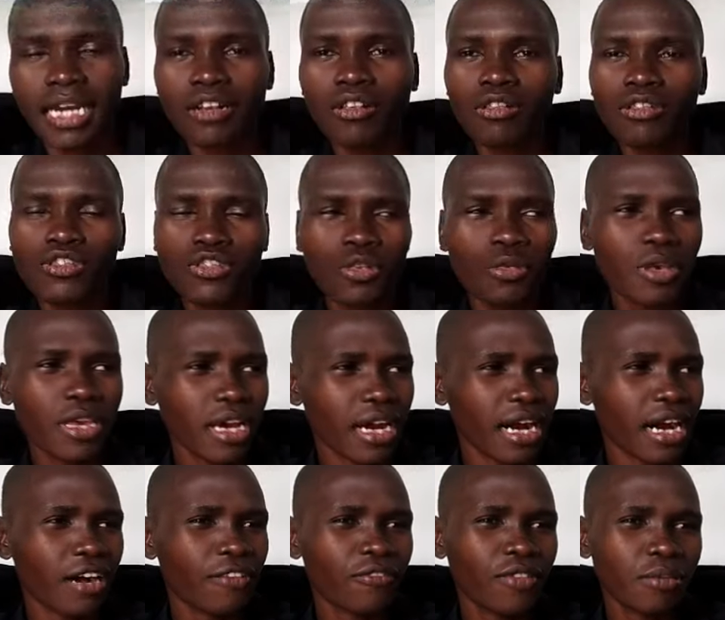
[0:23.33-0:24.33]
And also we
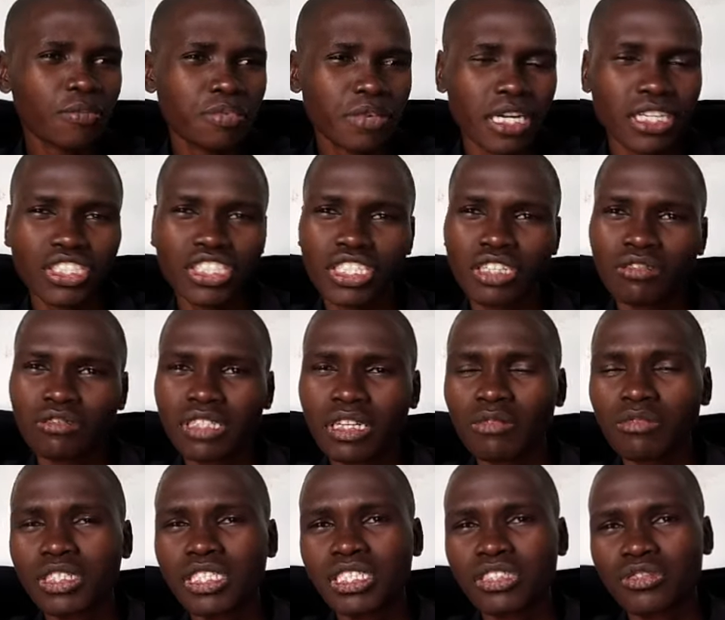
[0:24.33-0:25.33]
have the prayer
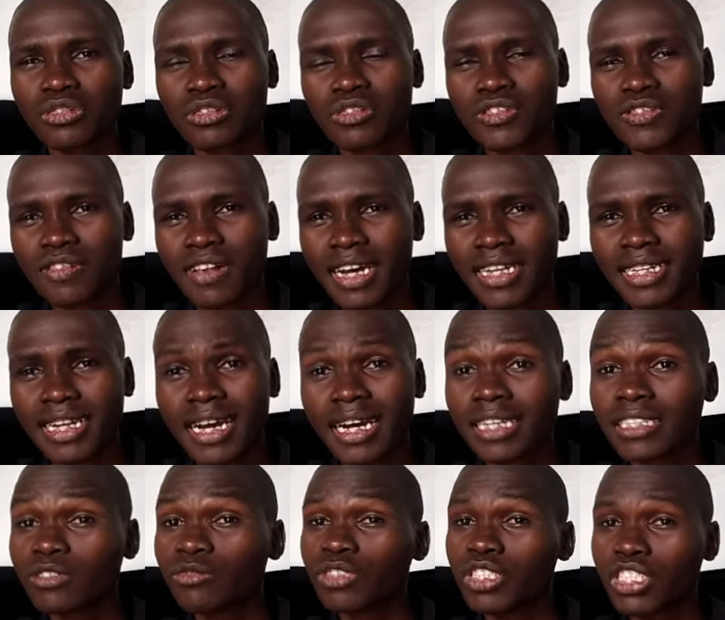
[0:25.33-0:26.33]
shelter, which is also at
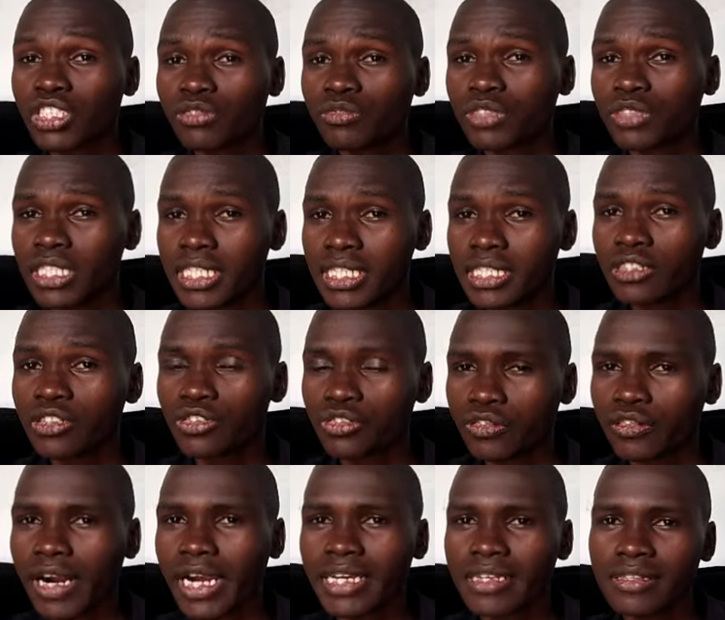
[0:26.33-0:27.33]
hand, which we need
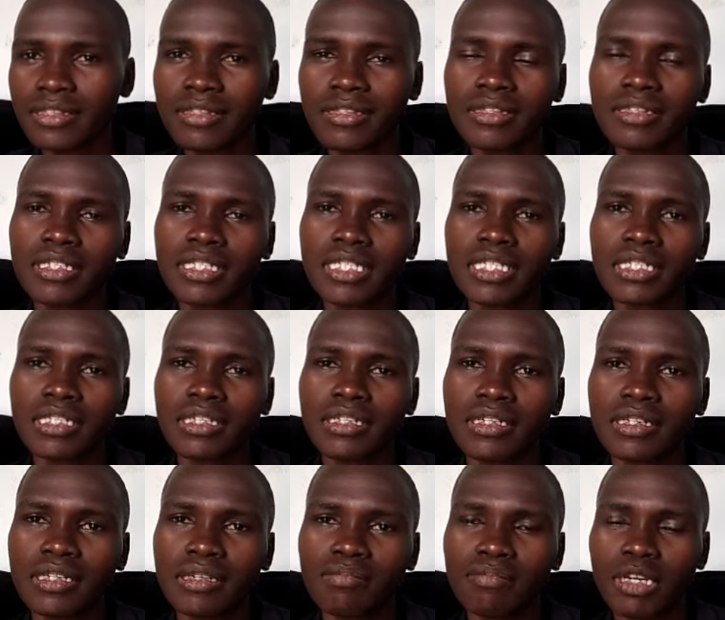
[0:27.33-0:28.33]
to raise
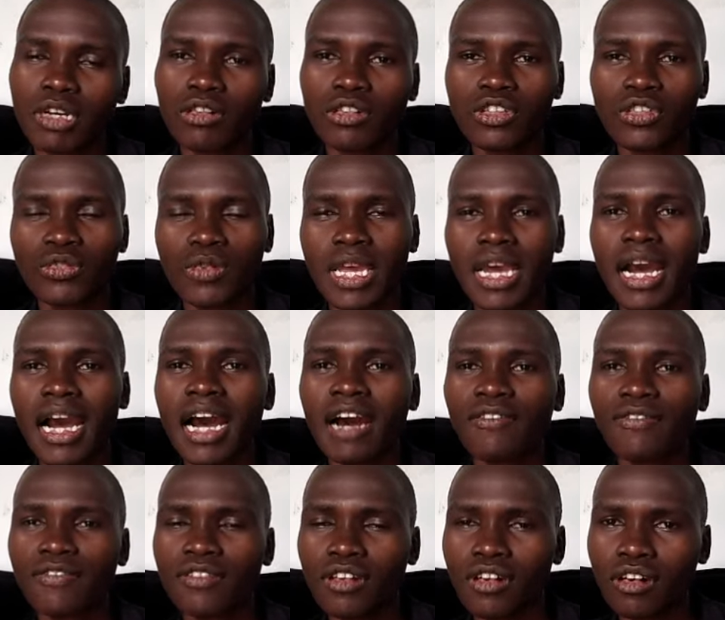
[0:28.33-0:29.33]
because we
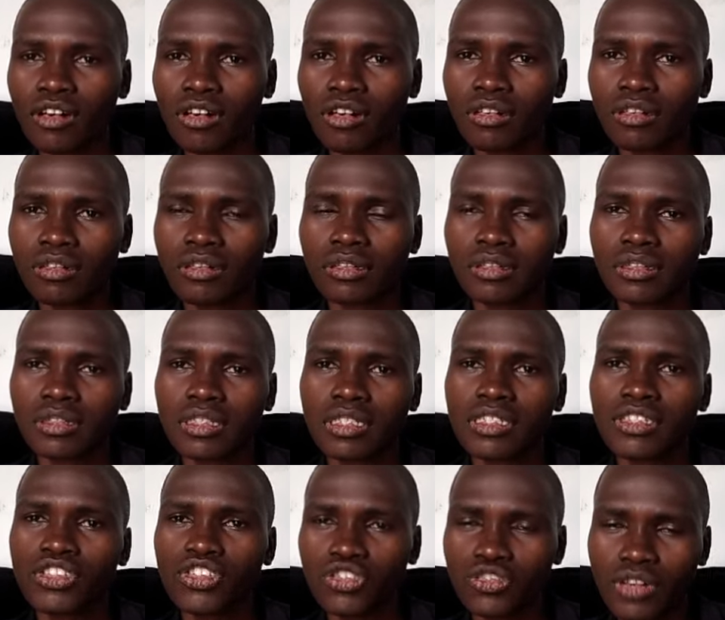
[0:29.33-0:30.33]
have no
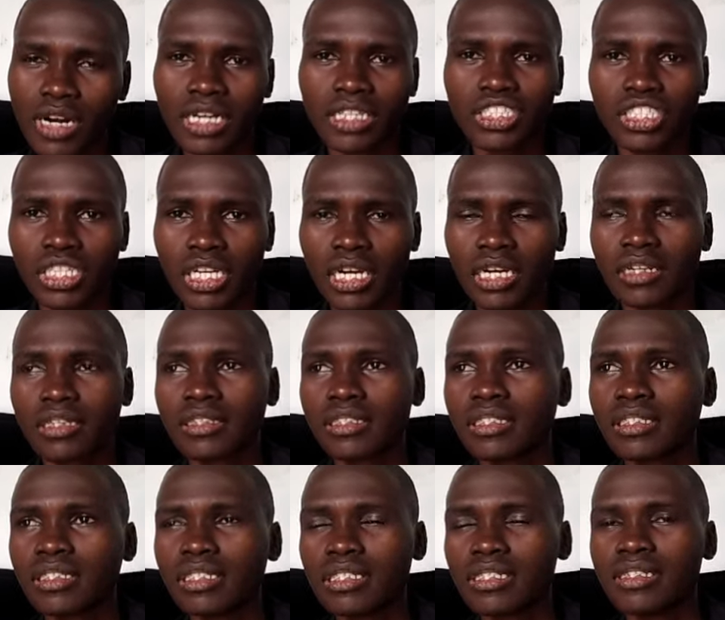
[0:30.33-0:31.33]
structure
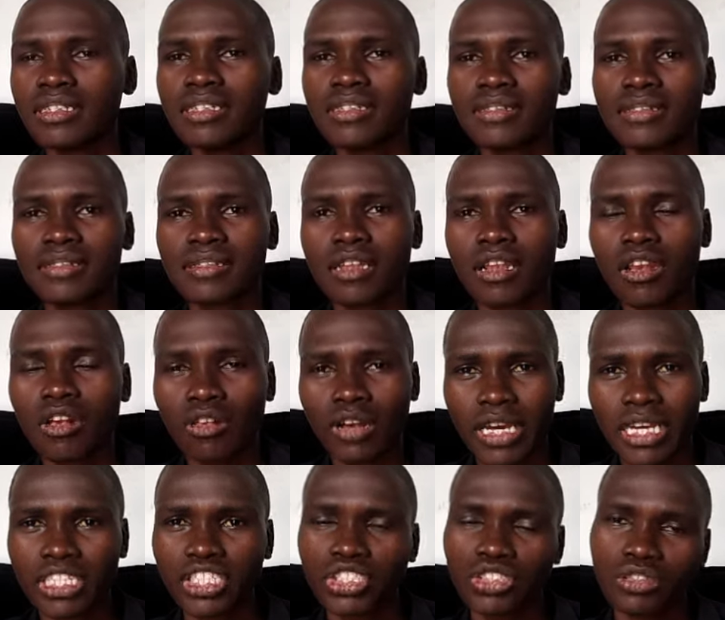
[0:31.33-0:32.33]
in this
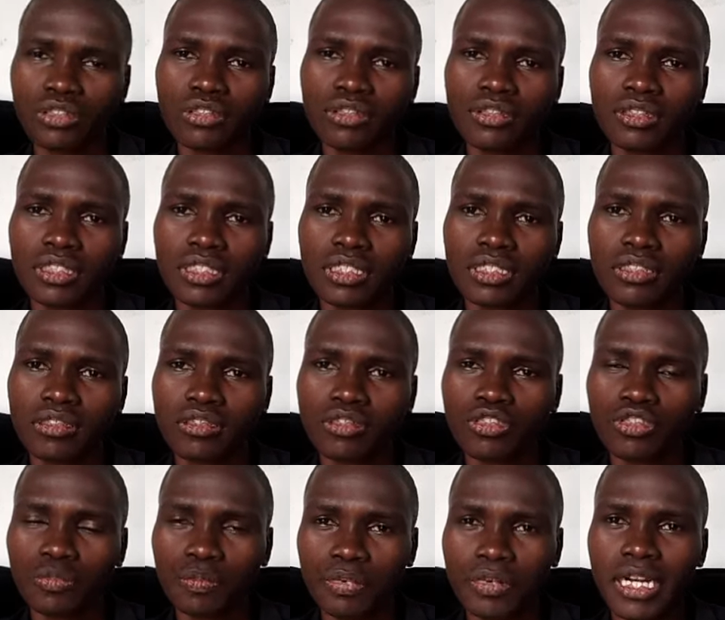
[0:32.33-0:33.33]
location
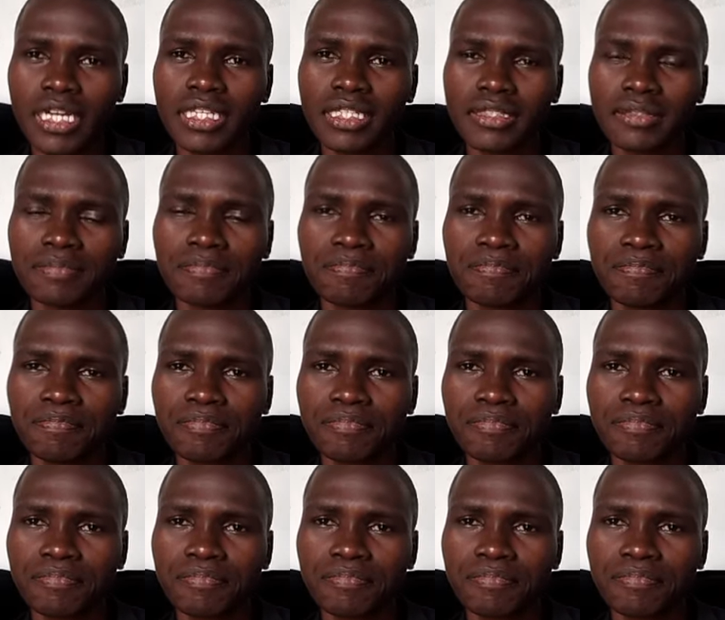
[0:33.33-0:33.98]
to pray in.